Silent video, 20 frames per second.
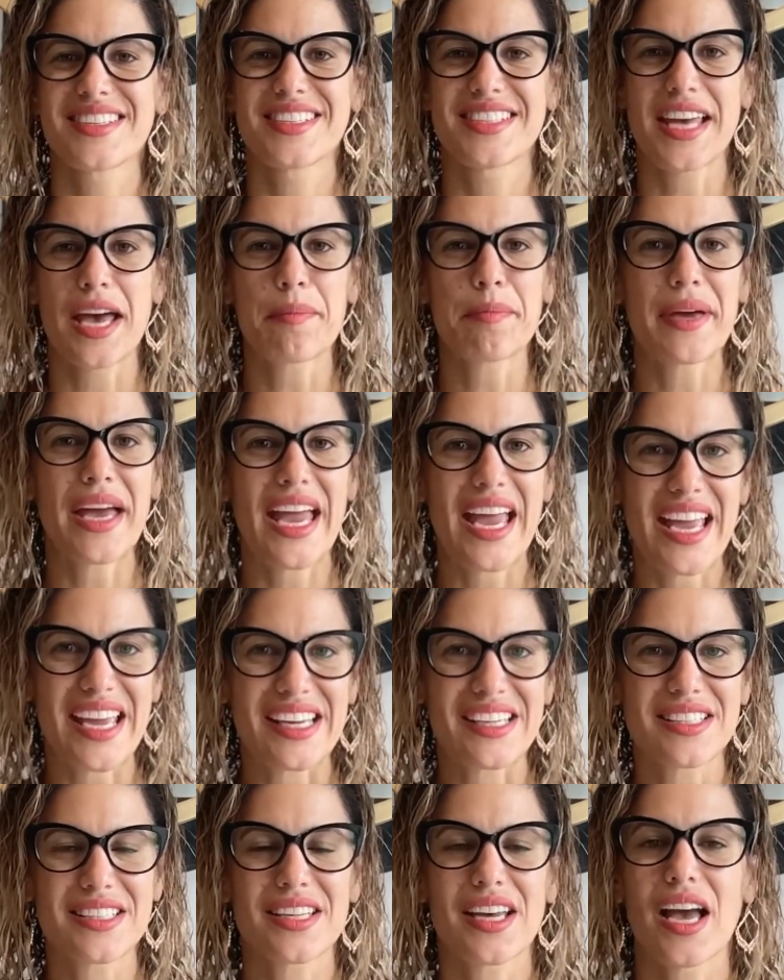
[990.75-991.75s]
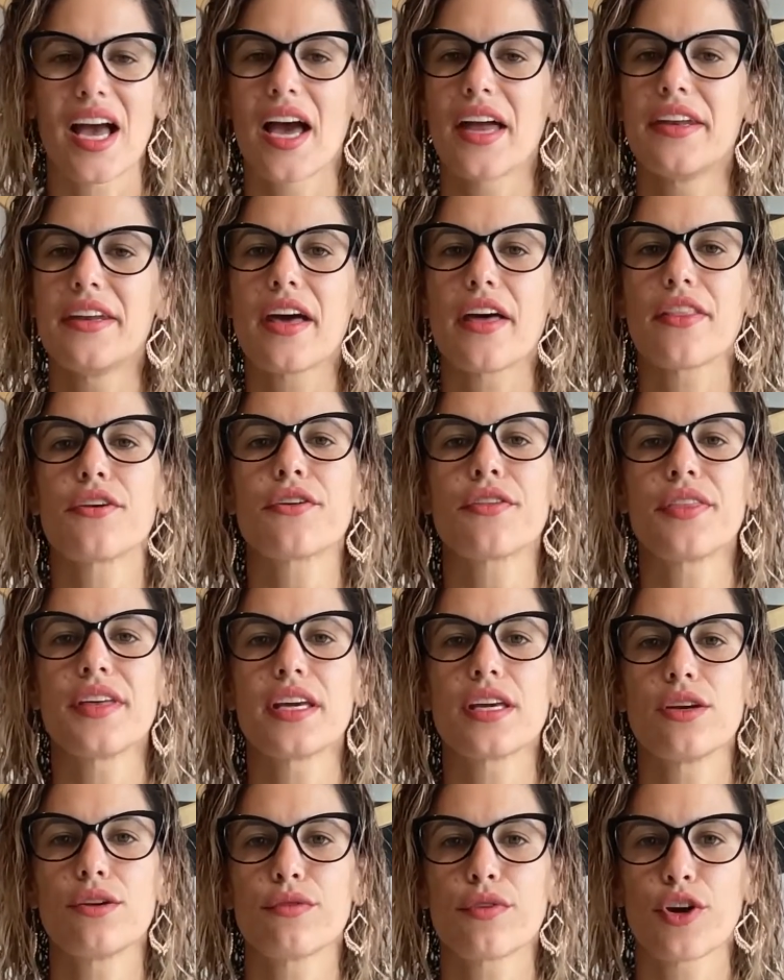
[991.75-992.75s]
Step eight. Another
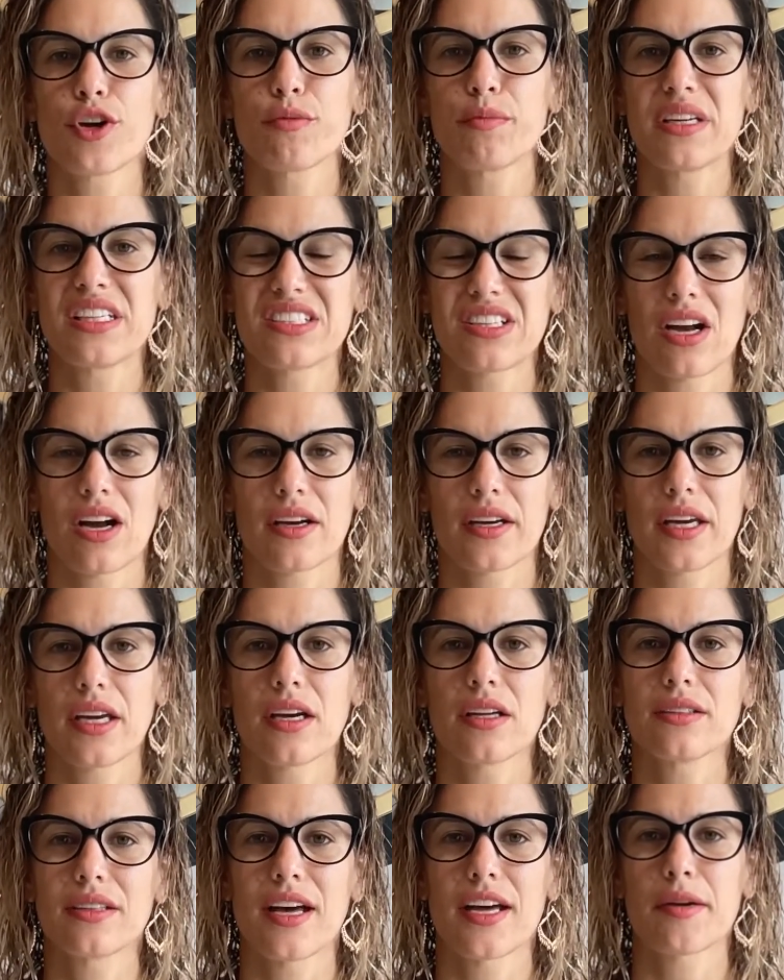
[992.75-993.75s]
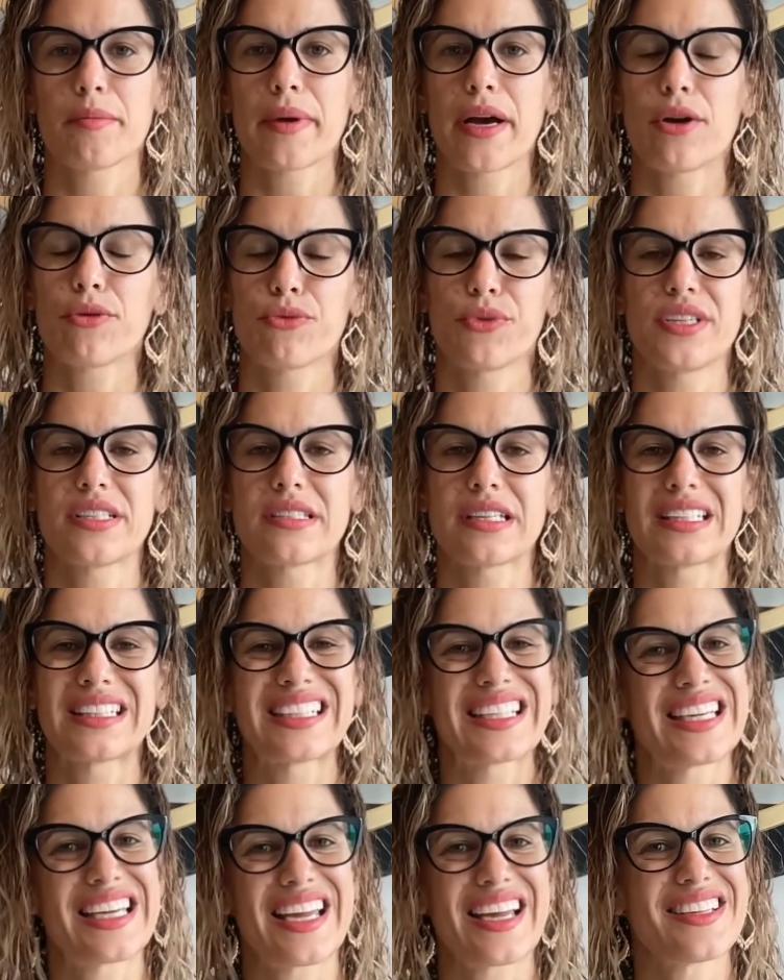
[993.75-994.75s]
thing you've heard me talking a lot about
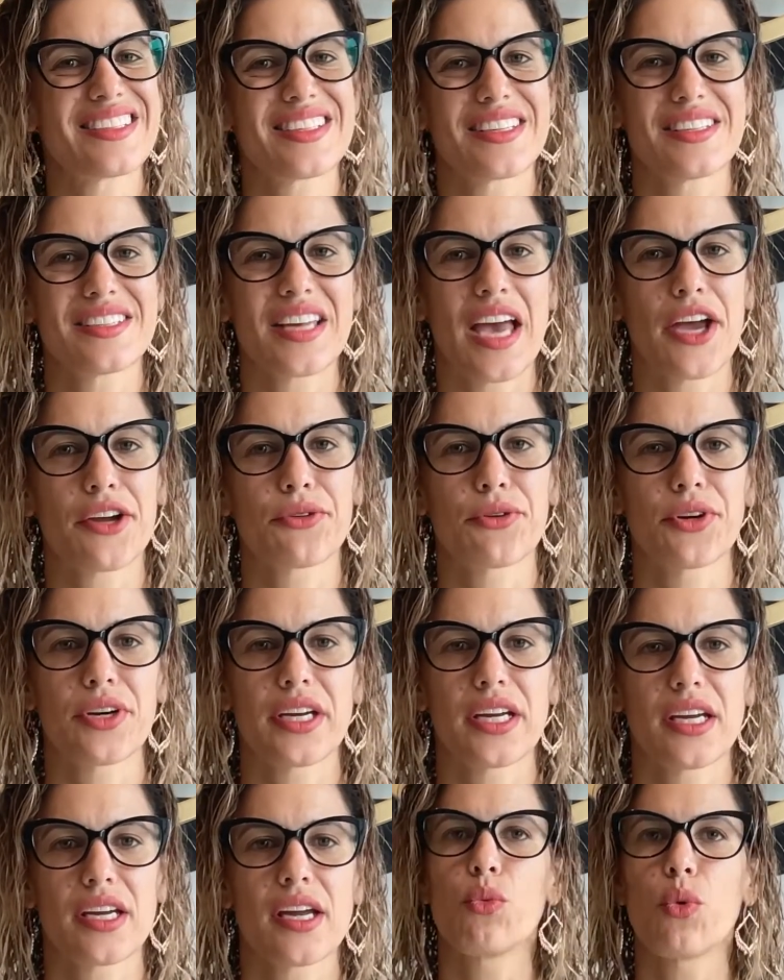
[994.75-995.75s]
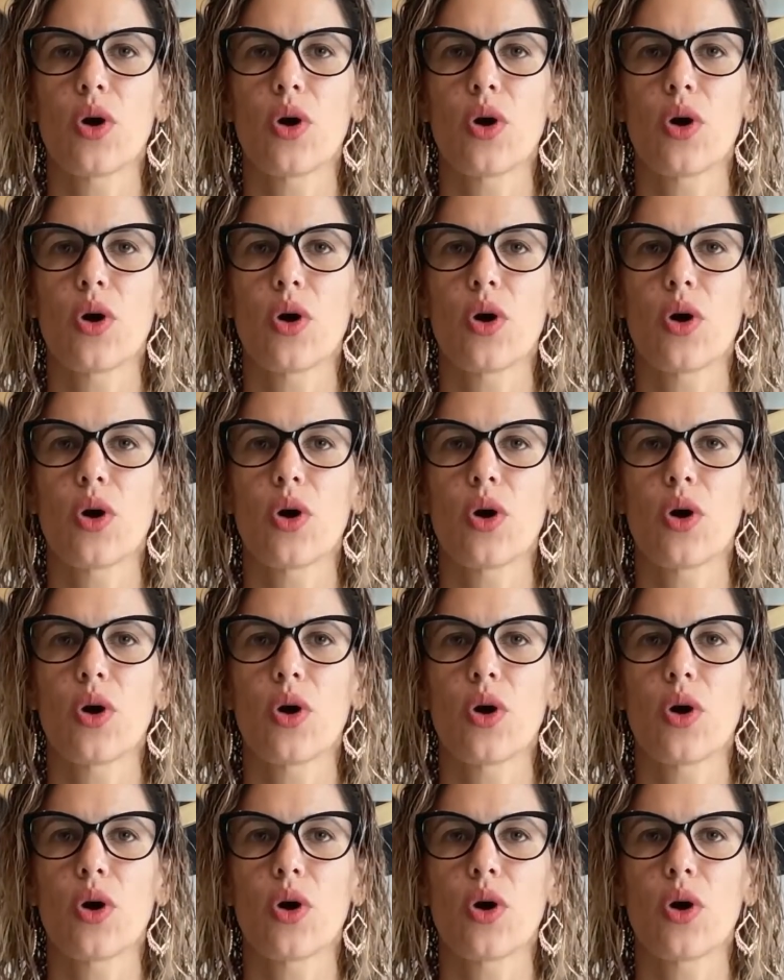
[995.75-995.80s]
recently is integrity.